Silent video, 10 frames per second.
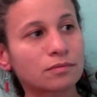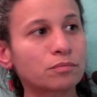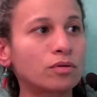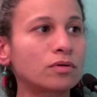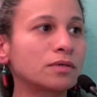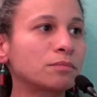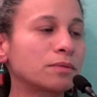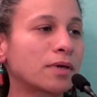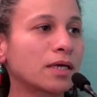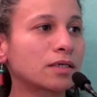pulling me
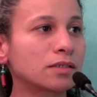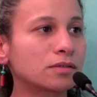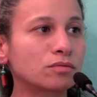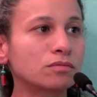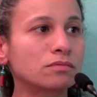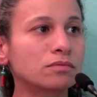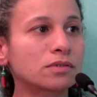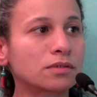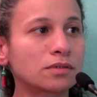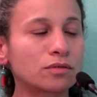back into
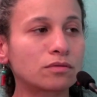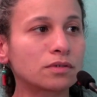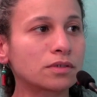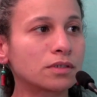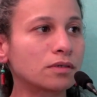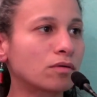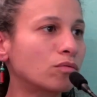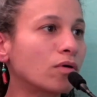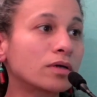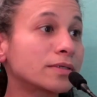security or
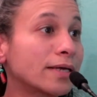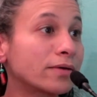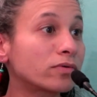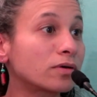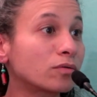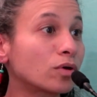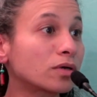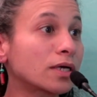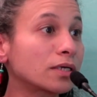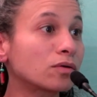whatever,
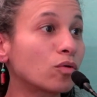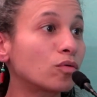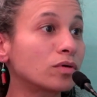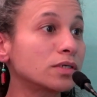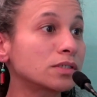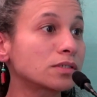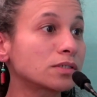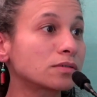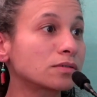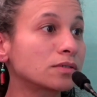what I know
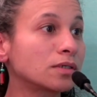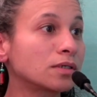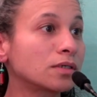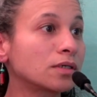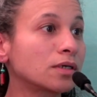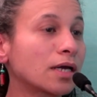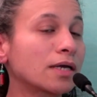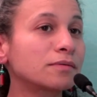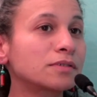is, I